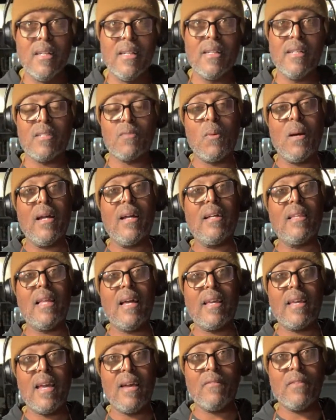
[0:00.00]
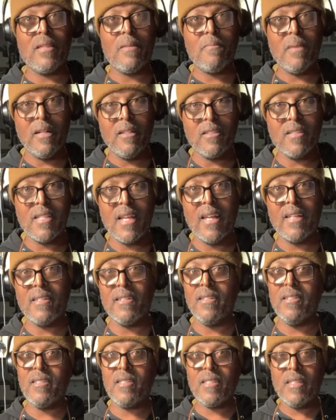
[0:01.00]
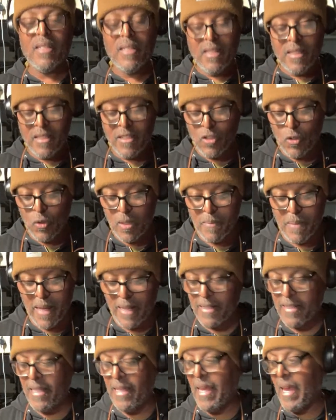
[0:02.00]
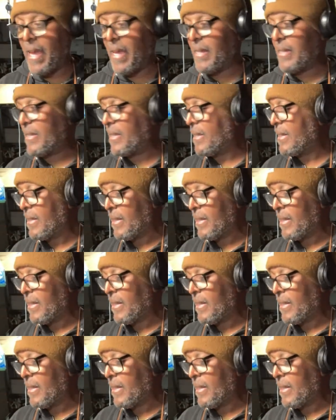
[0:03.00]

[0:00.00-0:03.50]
It's why I like having the belt sanders, the Tormek T8,